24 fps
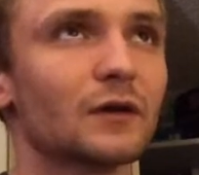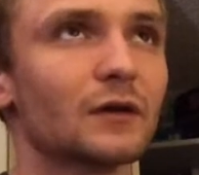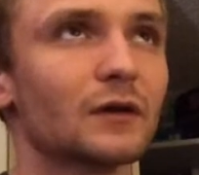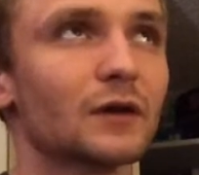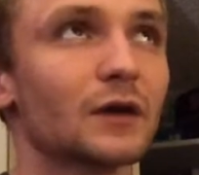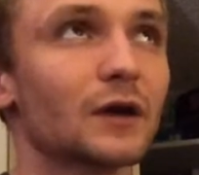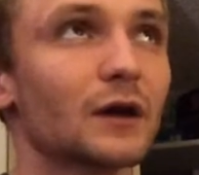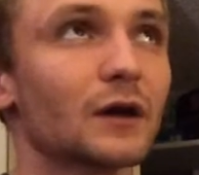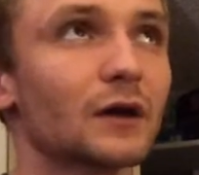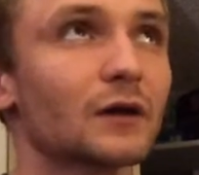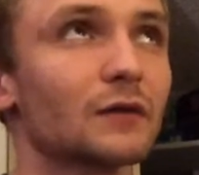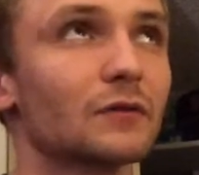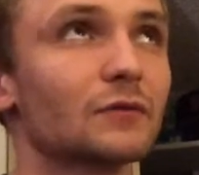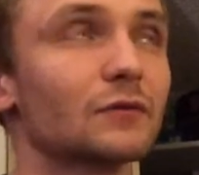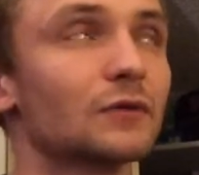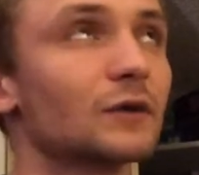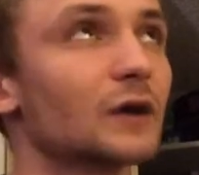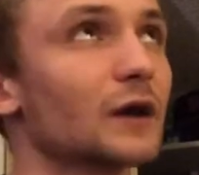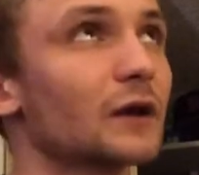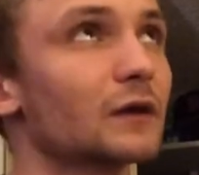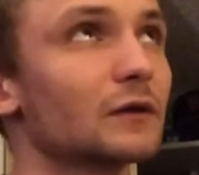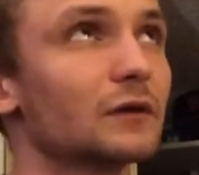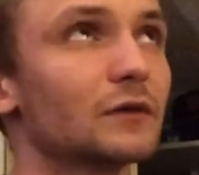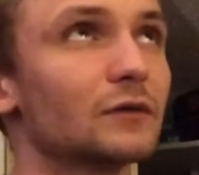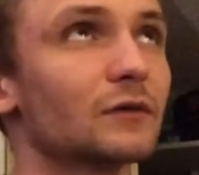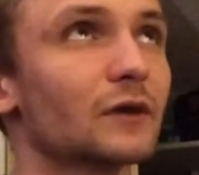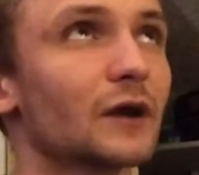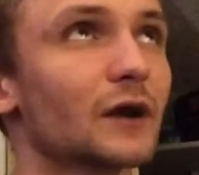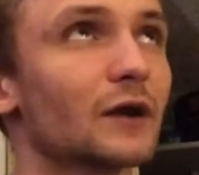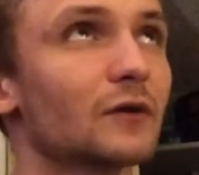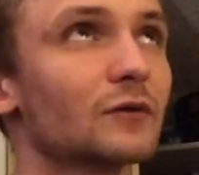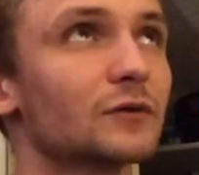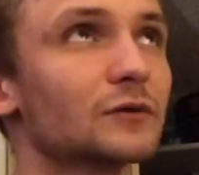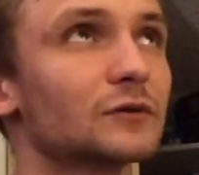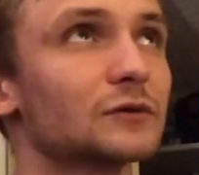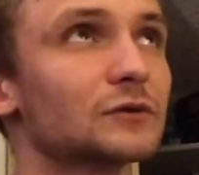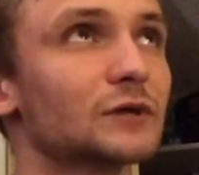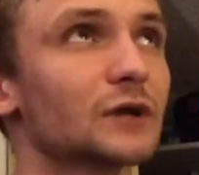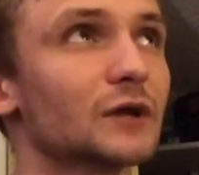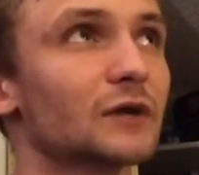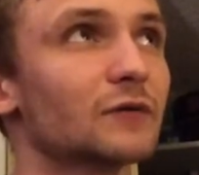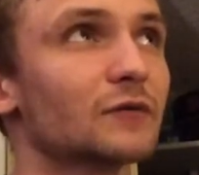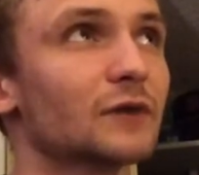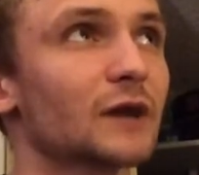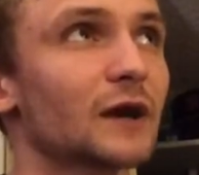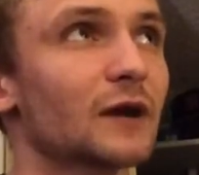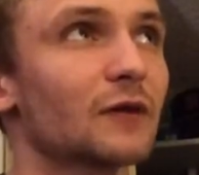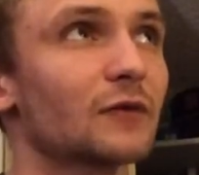yeah, either Howard
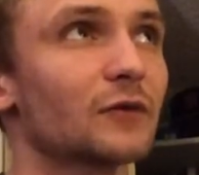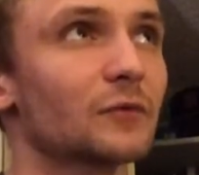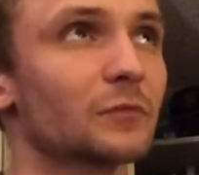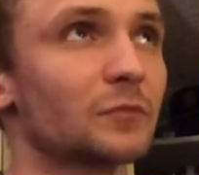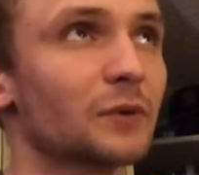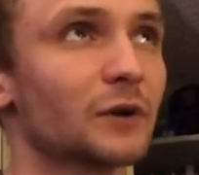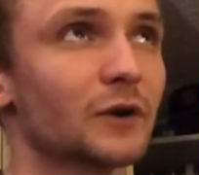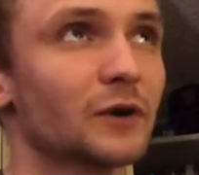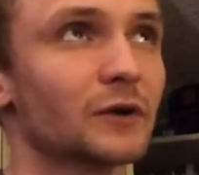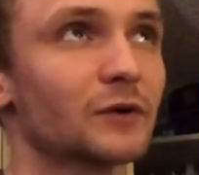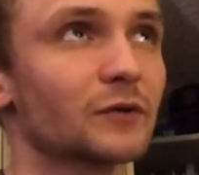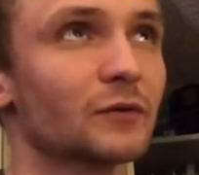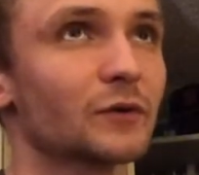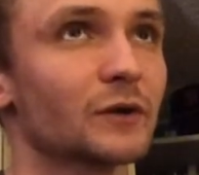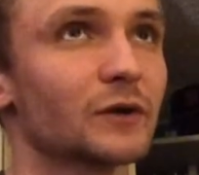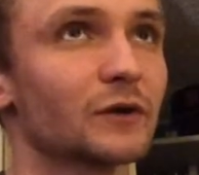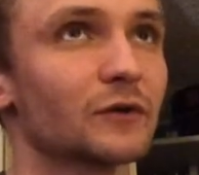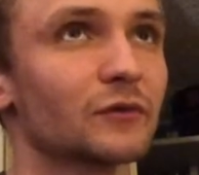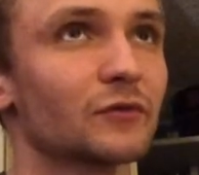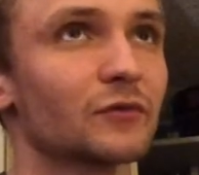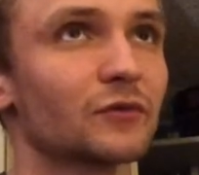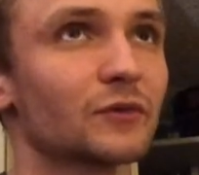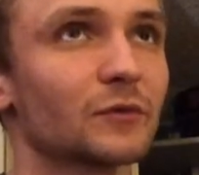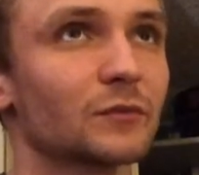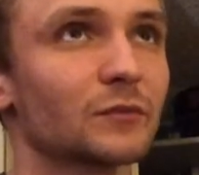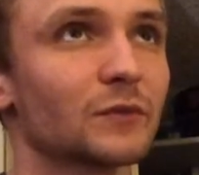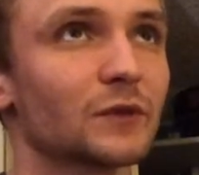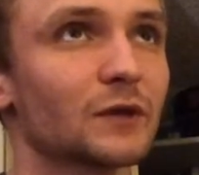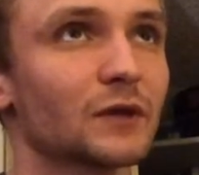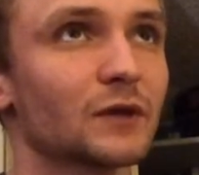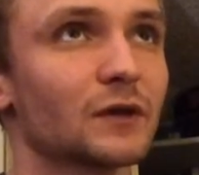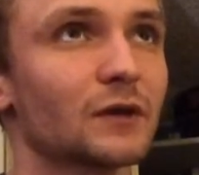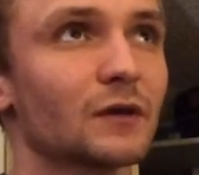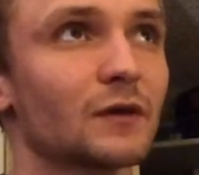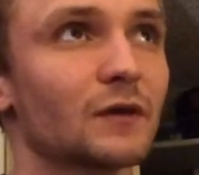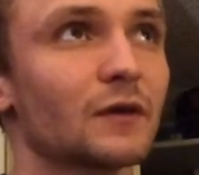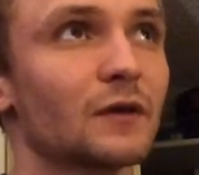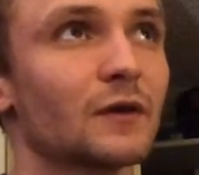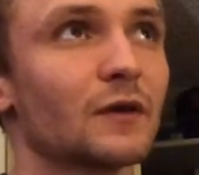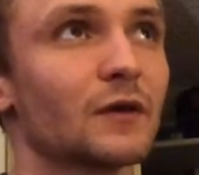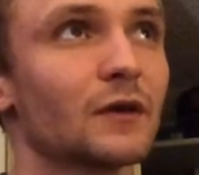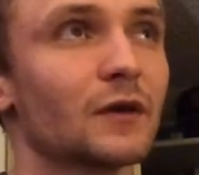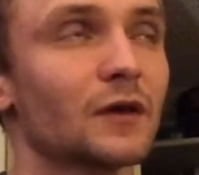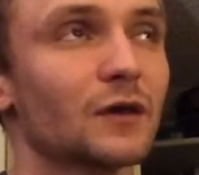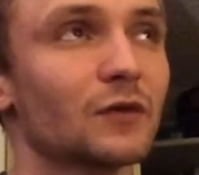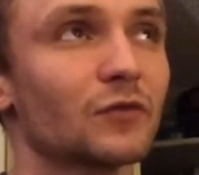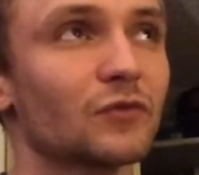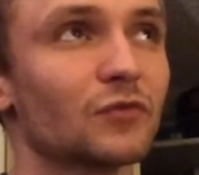Drive or Howard Parkway or something
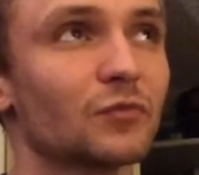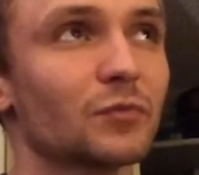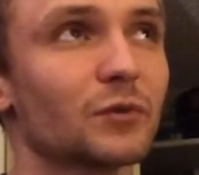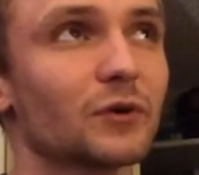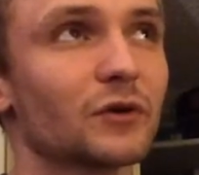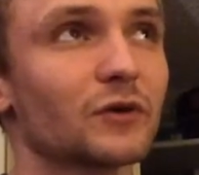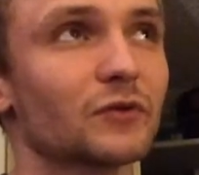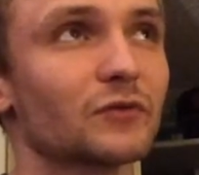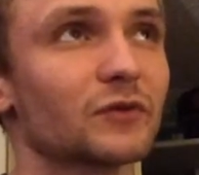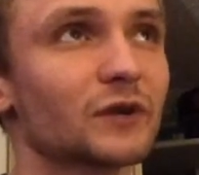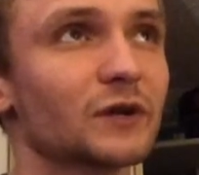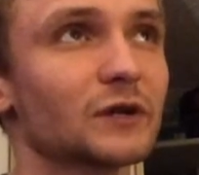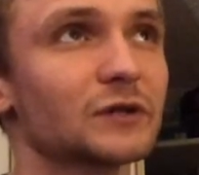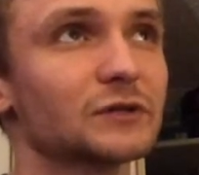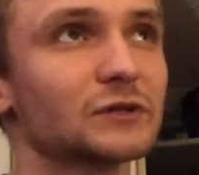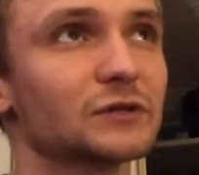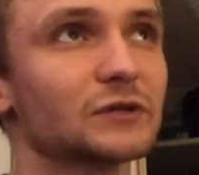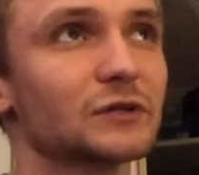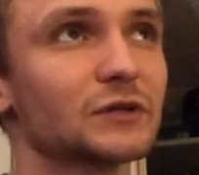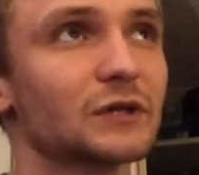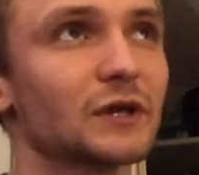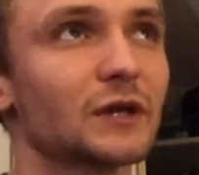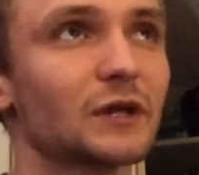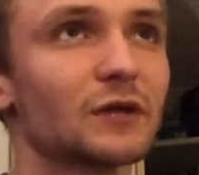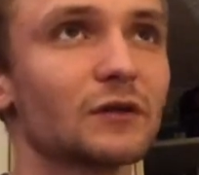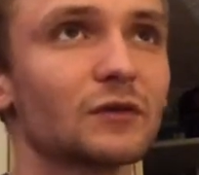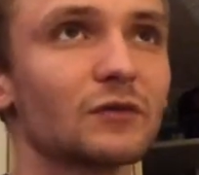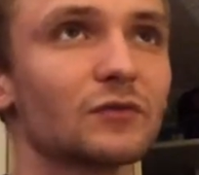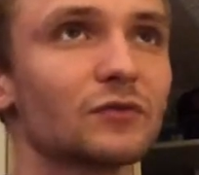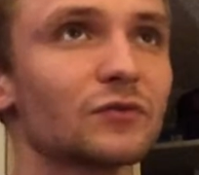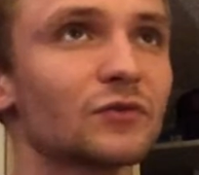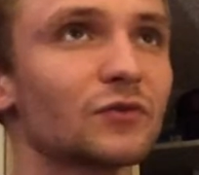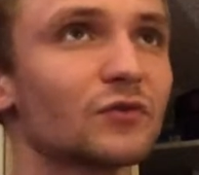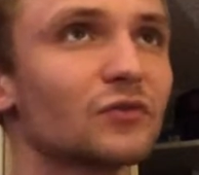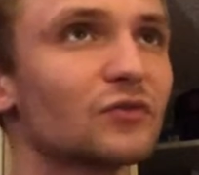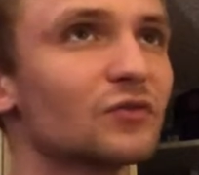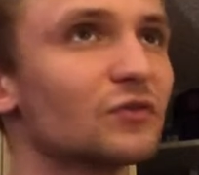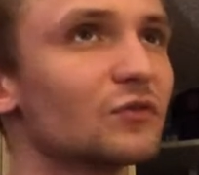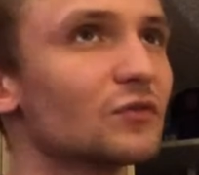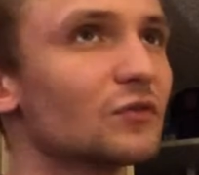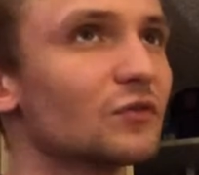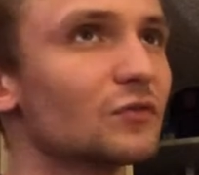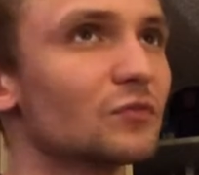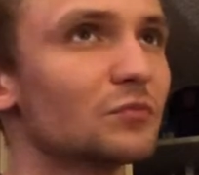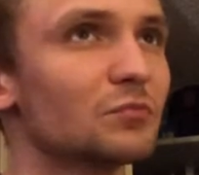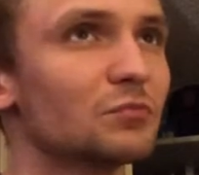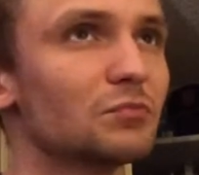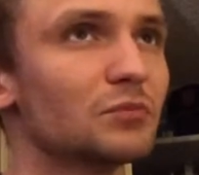in Sparks actually, and it's just
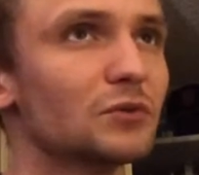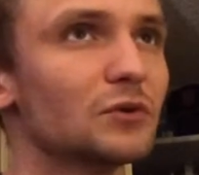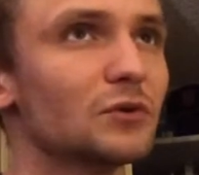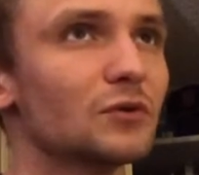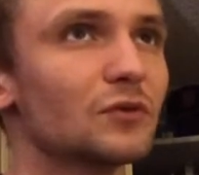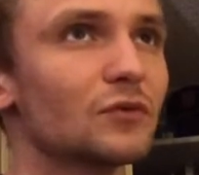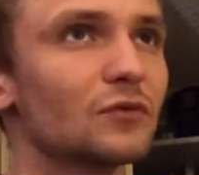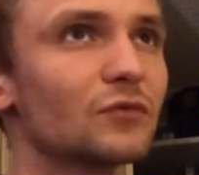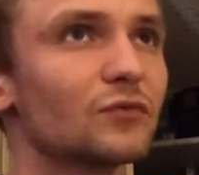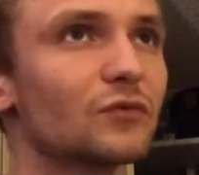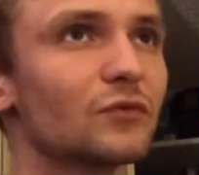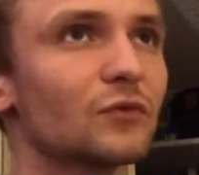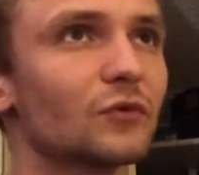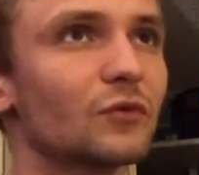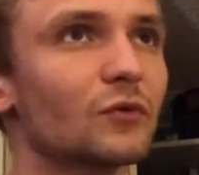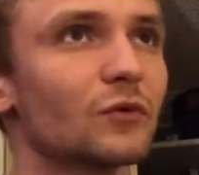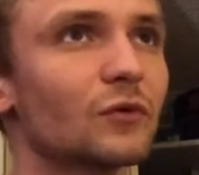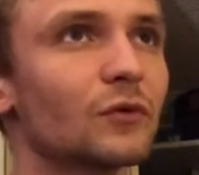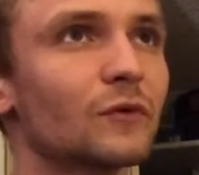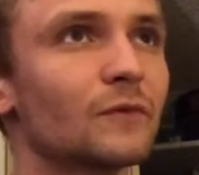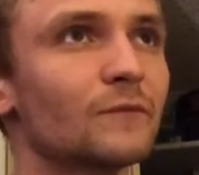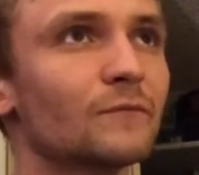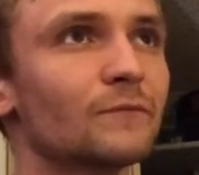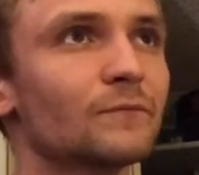this beautiful,